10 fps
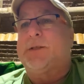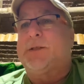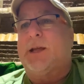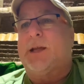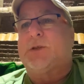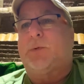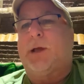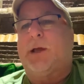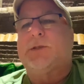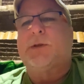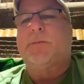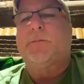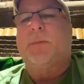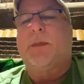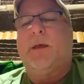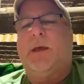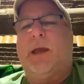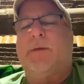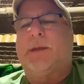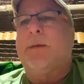station place,
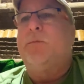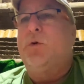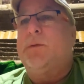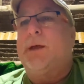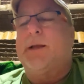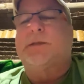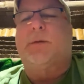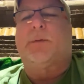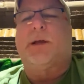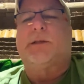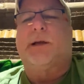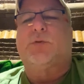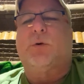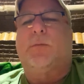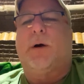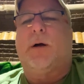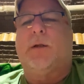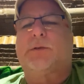if they moved that someplace like to a mall or